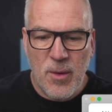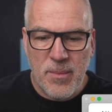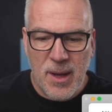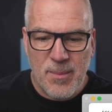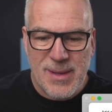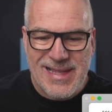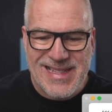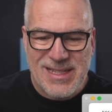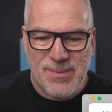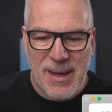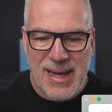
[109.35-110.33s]
my
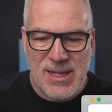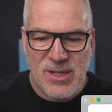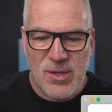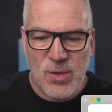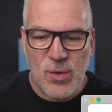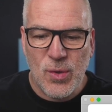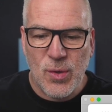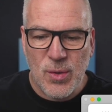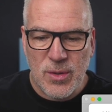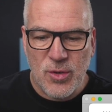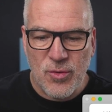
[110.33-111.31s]
business page, or
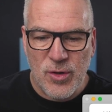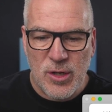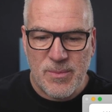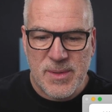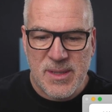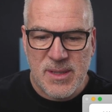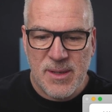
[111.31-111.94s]
groups?